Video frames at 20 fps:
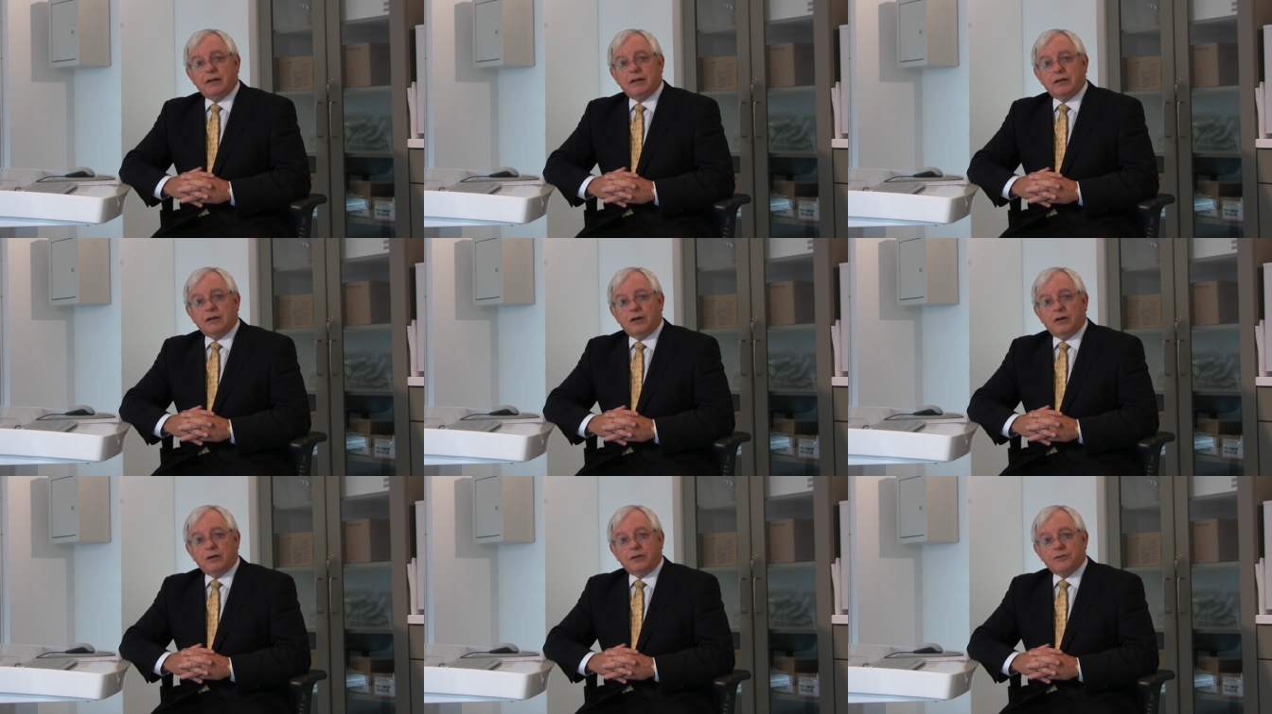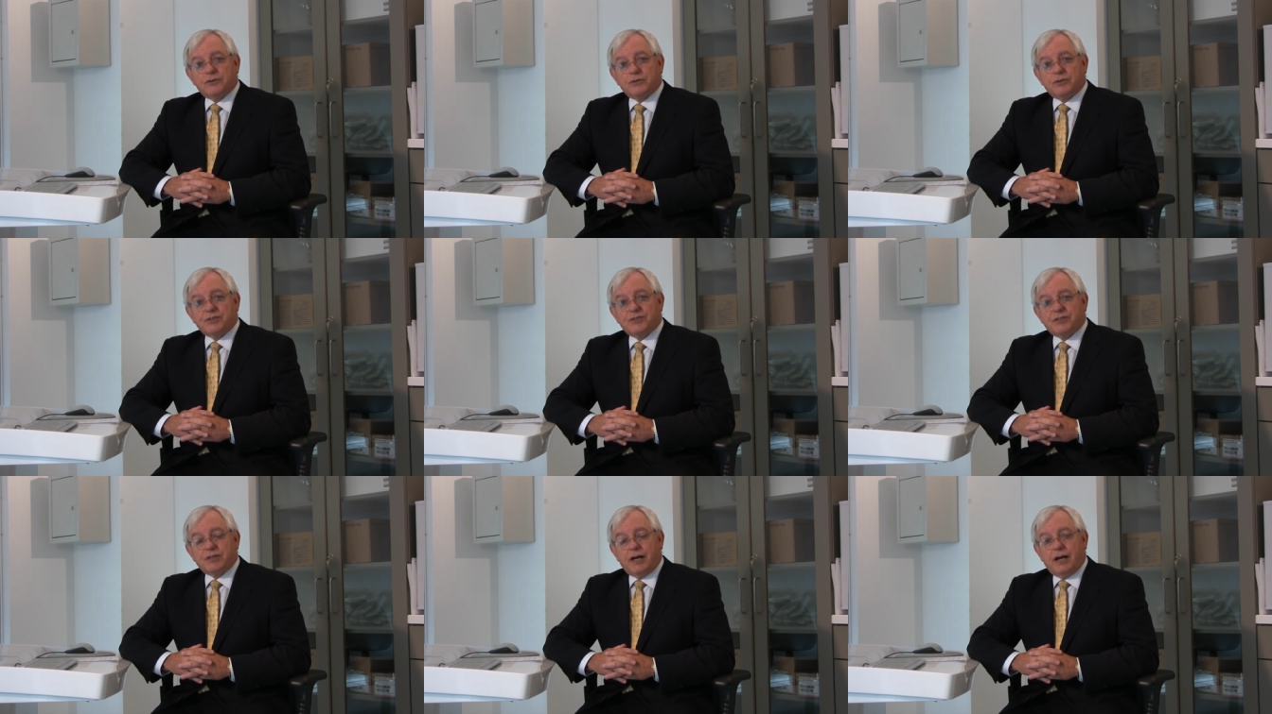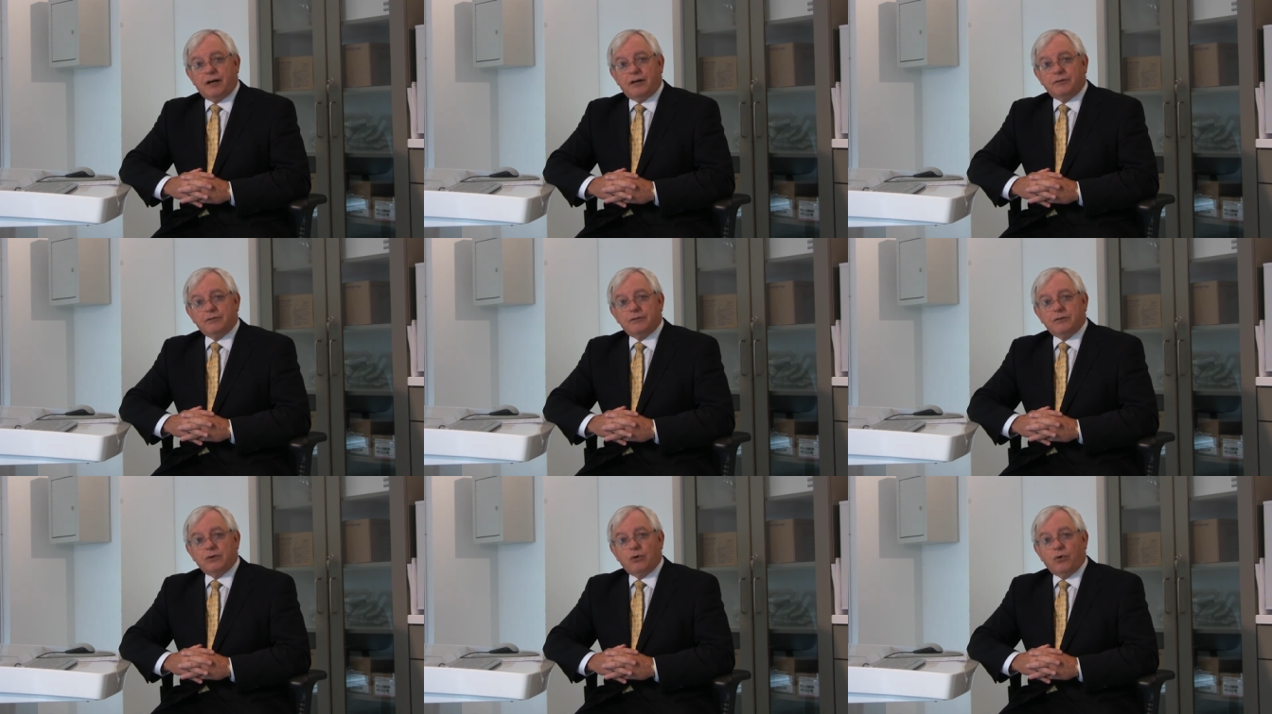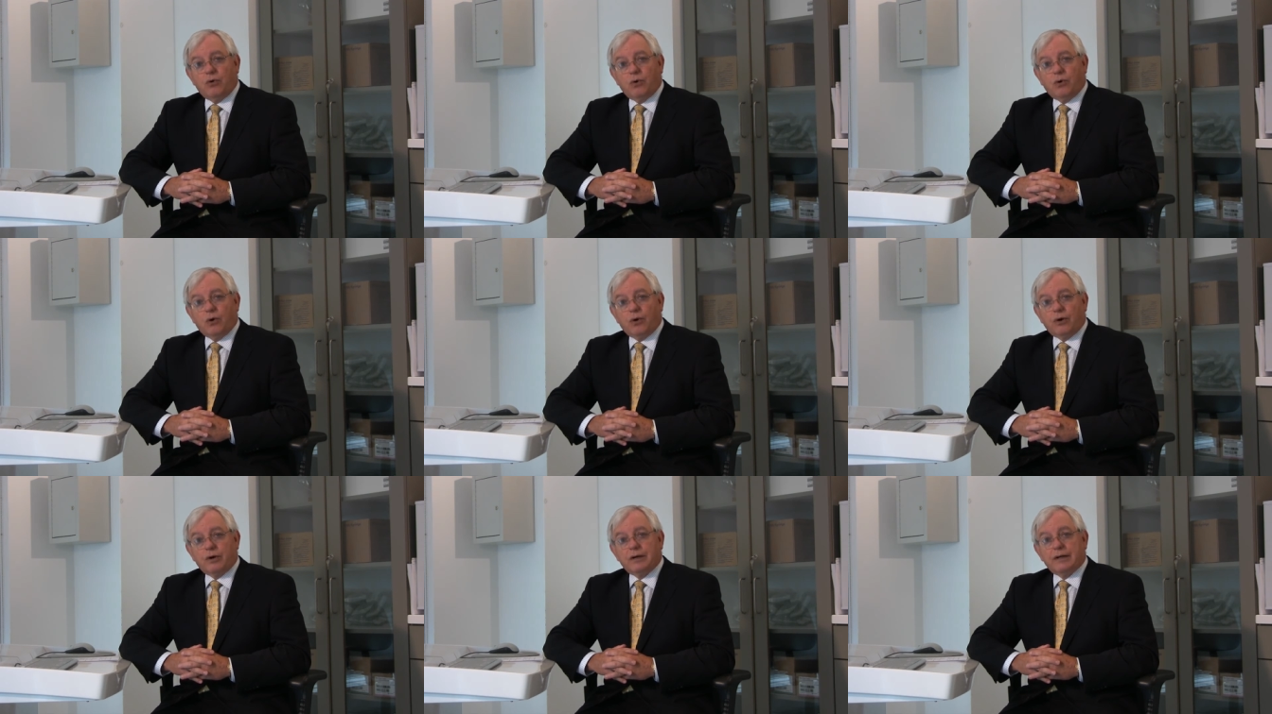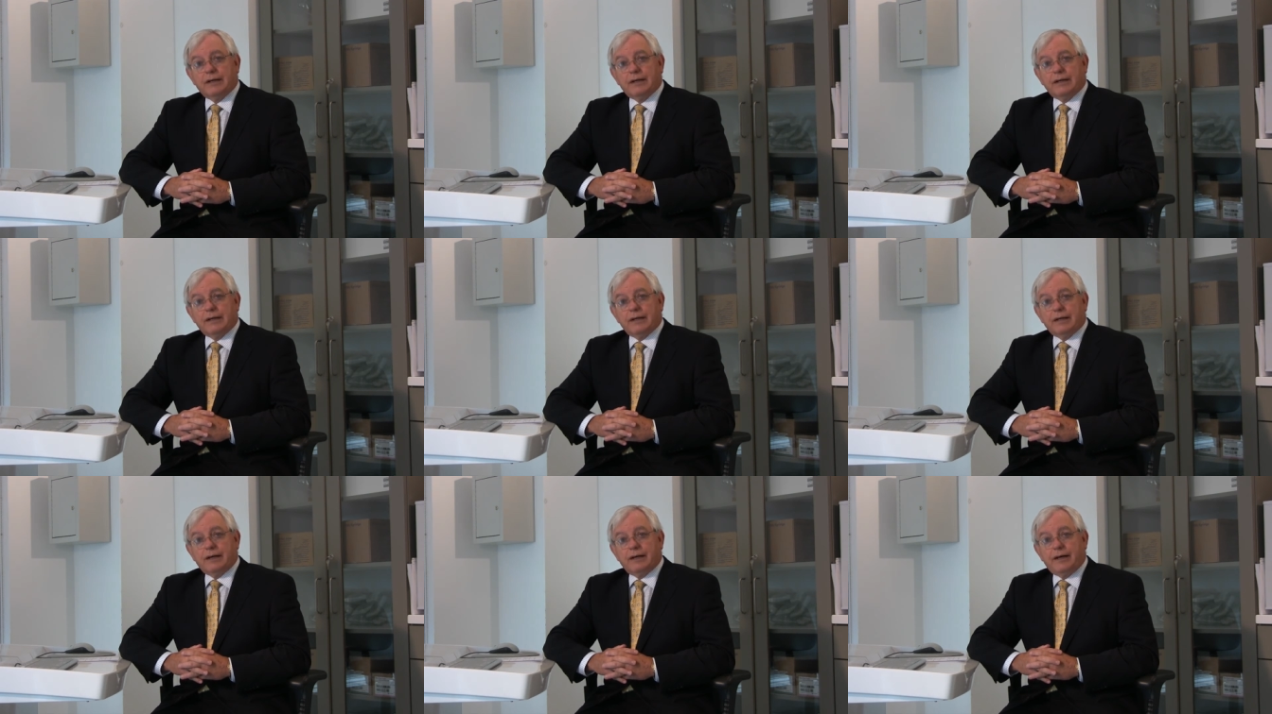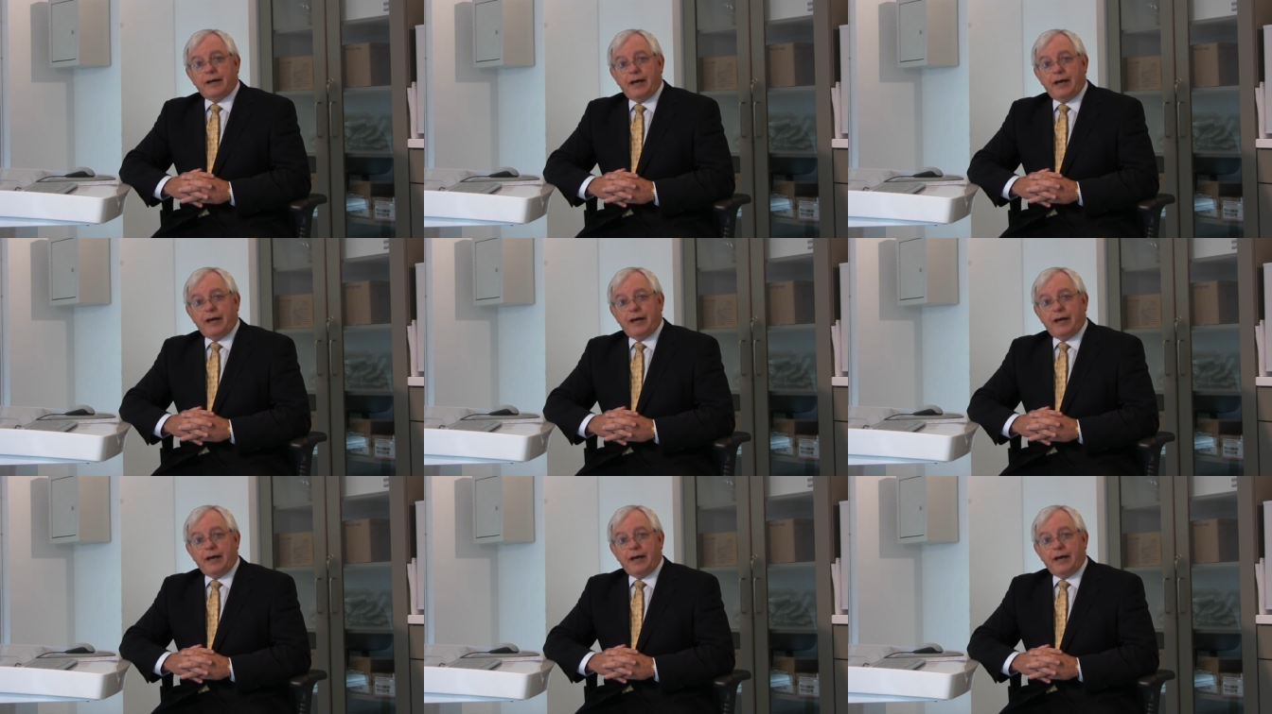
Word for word: uh, ultrasound, or uh,